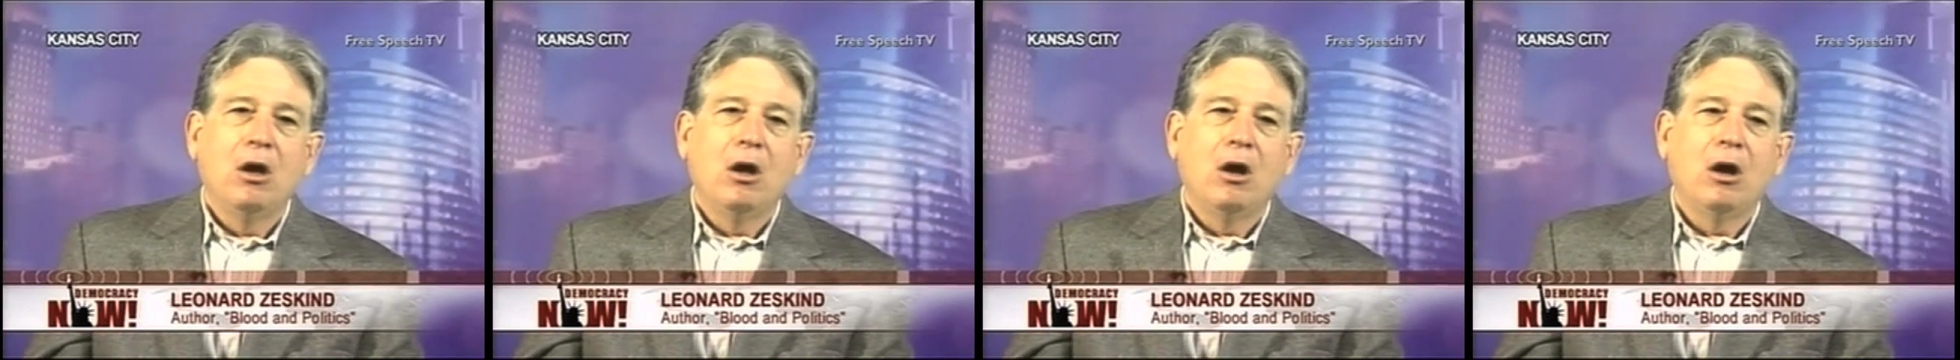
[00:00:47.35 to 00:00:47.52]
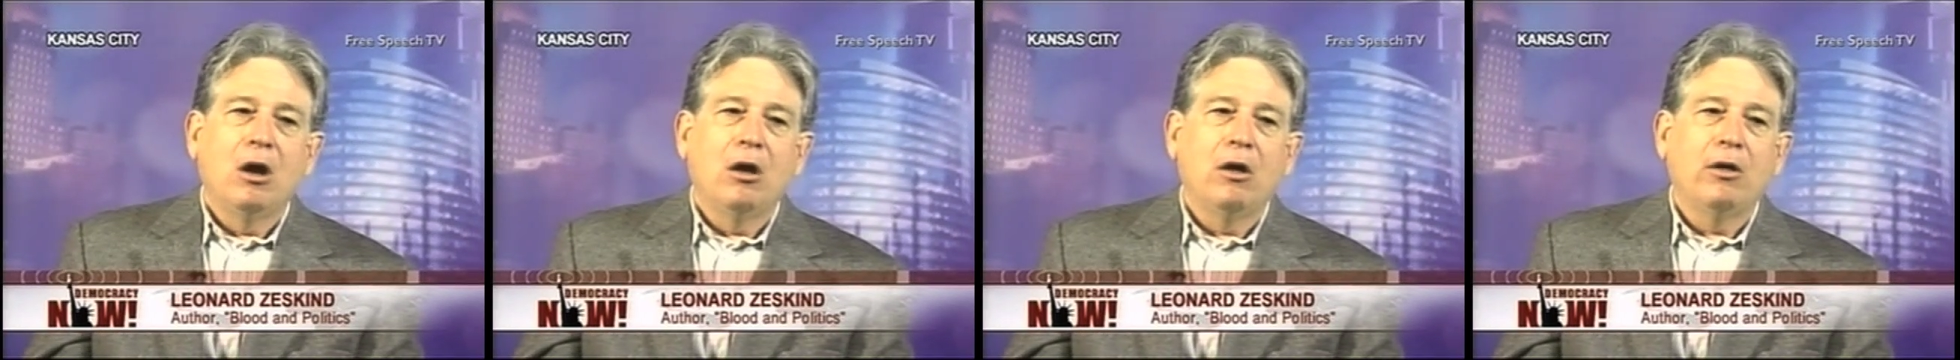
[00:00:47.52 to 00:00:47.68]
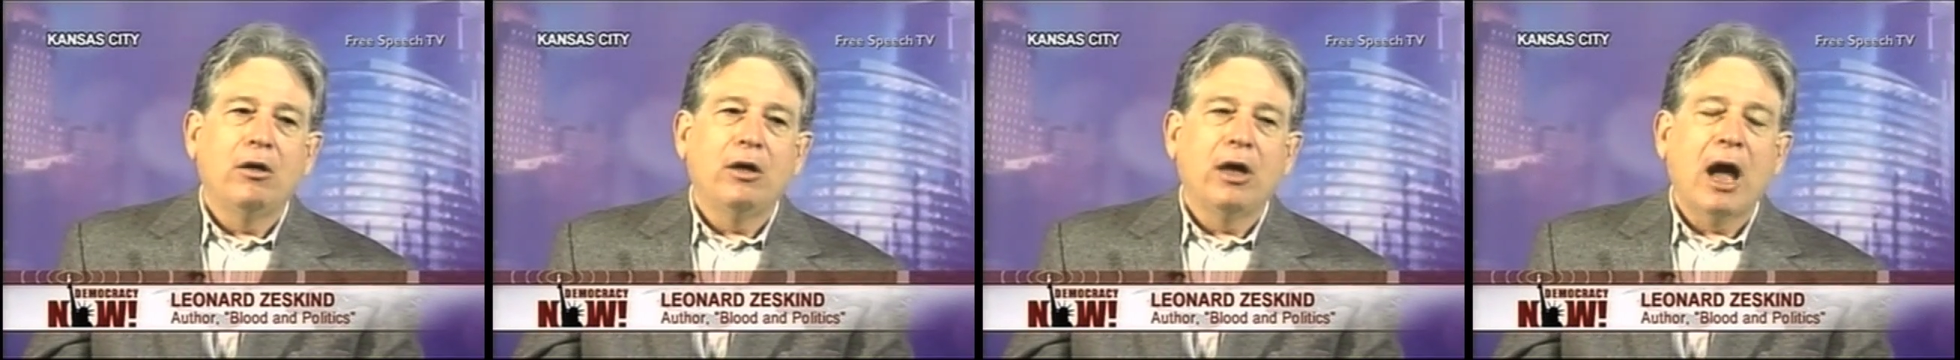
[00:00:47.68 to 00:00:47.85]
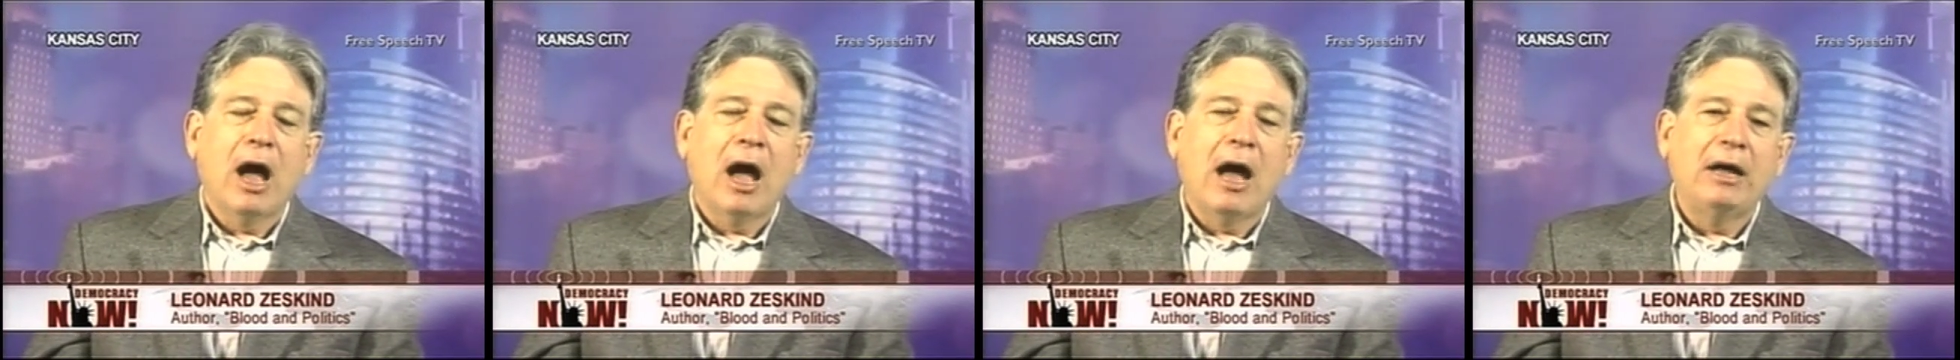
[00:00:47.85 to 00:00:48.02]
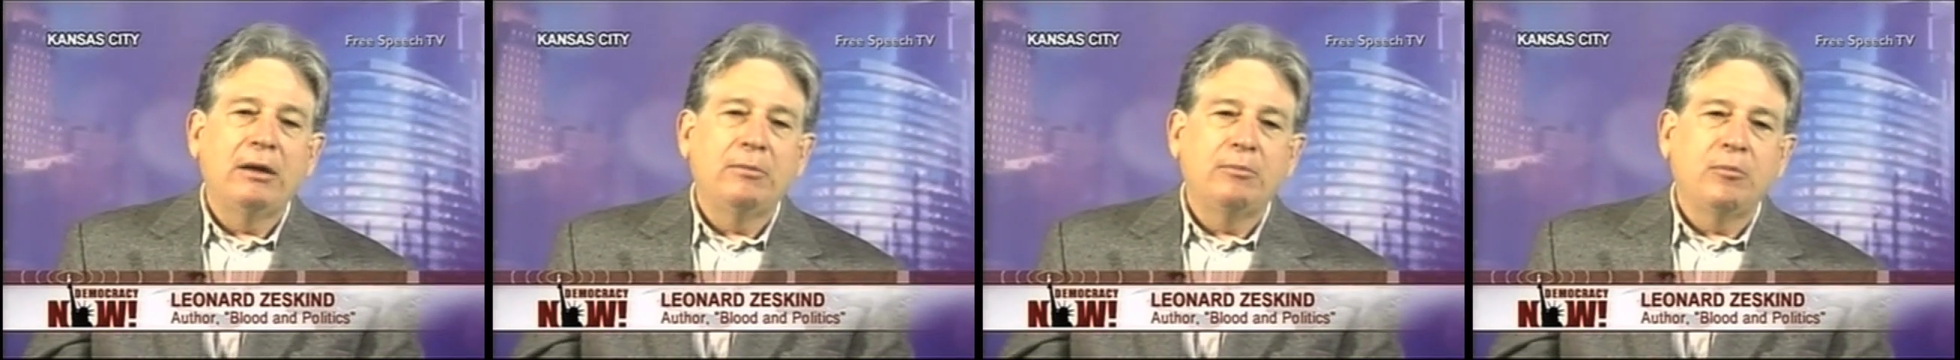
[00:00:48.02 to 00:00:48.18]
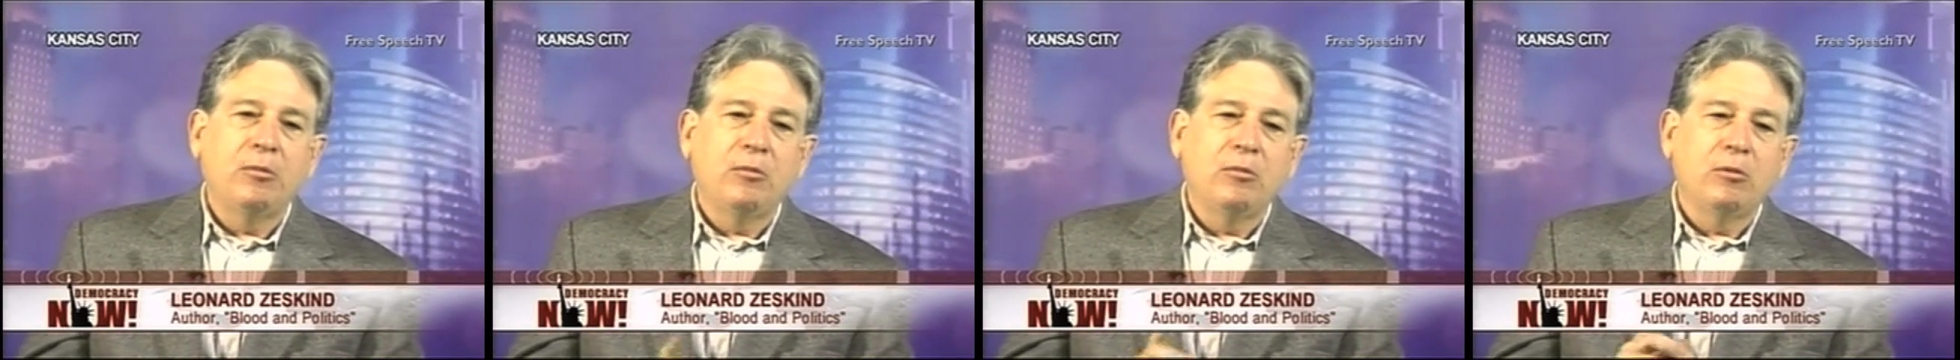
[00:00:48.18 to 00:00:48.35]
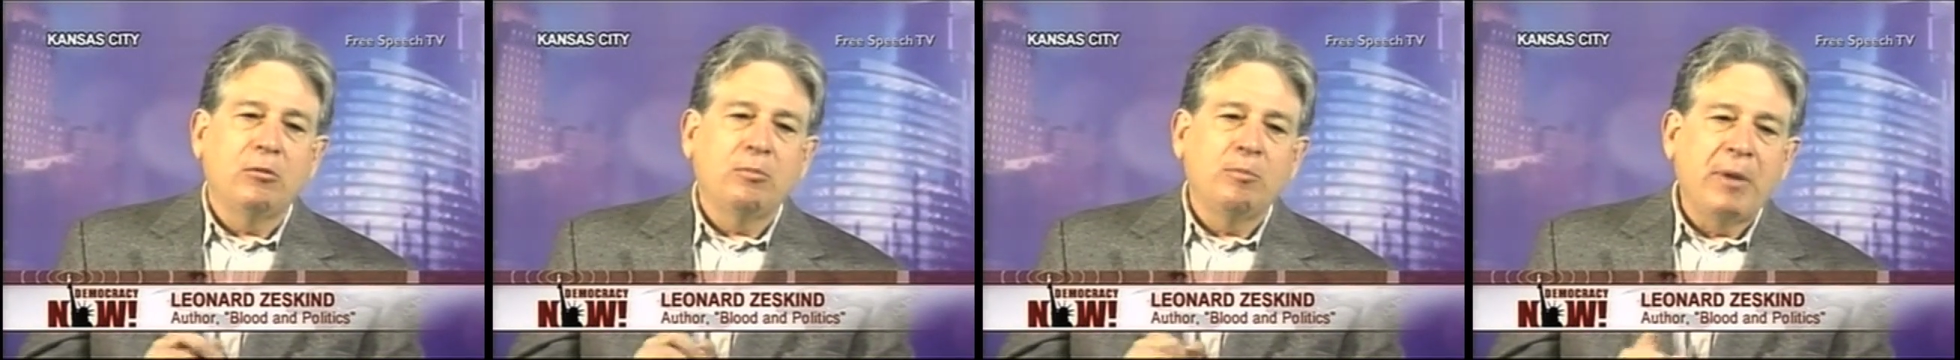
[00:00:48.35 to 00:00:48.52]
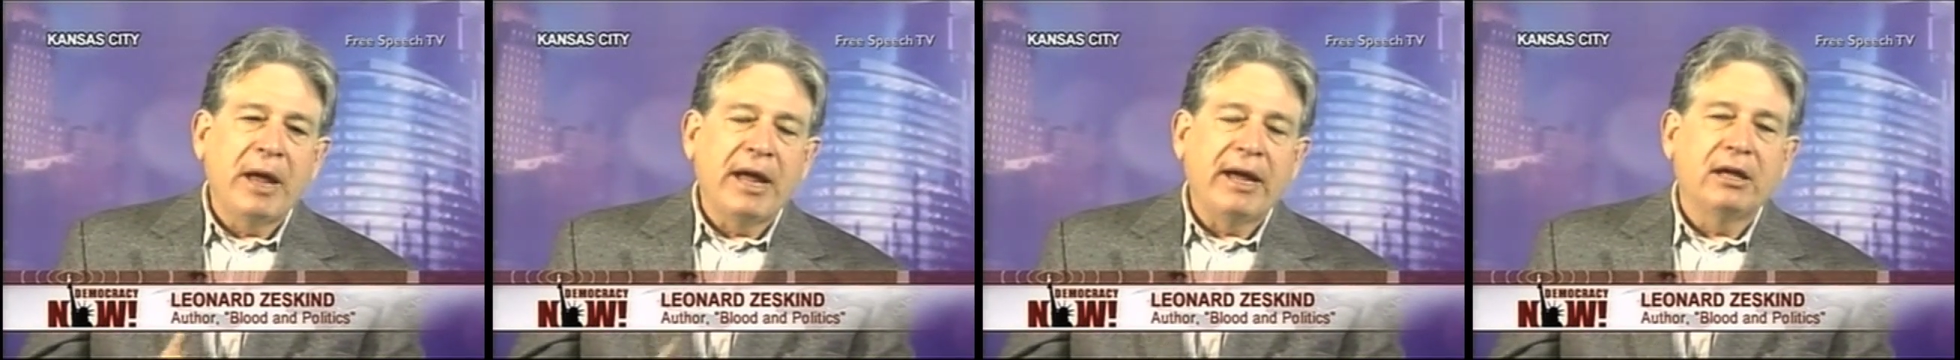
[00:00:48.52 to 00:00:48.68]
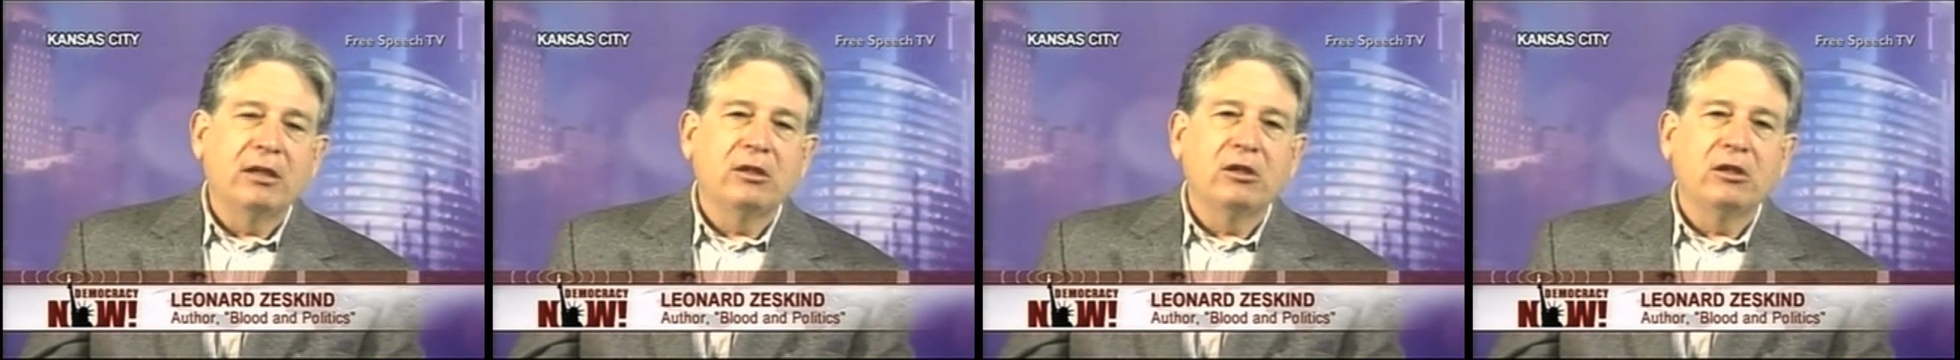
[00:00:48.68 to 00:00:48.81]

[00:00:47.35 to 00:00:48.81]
I'd make a